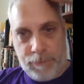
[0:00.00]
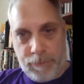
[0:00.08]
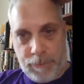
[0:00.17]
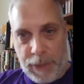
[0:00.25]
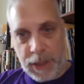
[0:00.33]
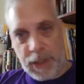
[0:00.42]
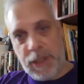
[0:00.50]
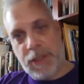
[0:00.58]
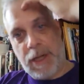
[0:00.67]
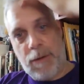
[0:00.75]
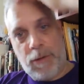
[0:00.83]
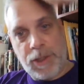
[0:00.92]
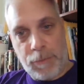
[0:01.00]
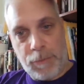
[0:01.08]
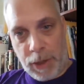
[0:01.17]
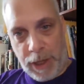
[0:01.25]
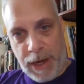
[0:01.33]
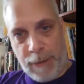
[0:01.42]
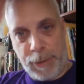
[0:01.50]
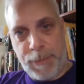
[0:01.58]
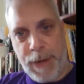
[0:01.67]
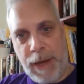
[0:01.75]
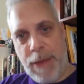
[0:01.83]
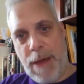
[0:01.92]
because I wasn't really able to
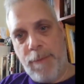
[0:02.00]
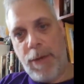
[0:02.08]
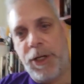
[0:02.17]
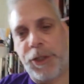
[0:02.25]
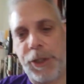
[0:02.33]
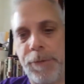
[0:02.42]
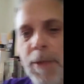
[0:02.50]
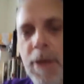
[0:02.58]
pay him that much.